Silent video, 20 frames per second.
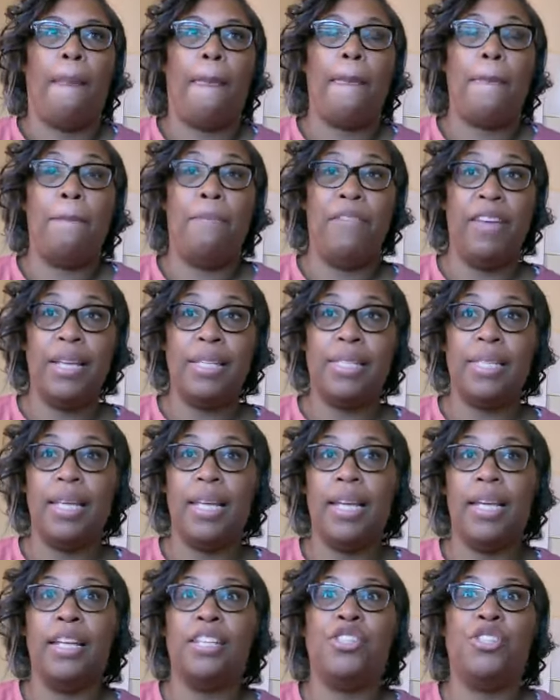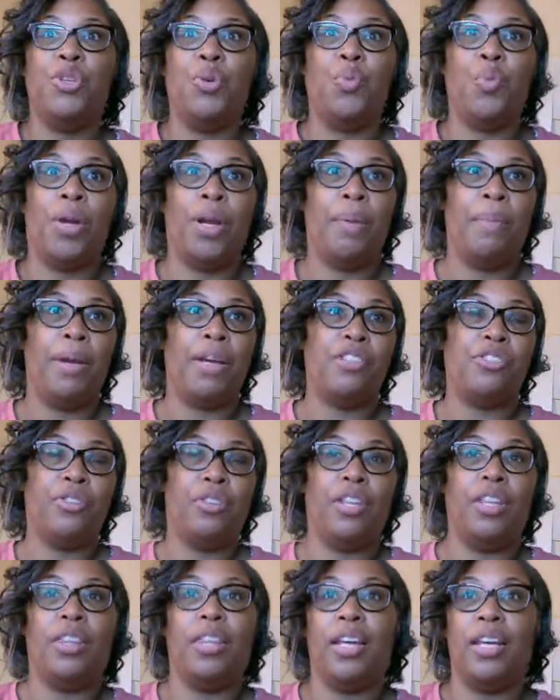visits. You want to make sure that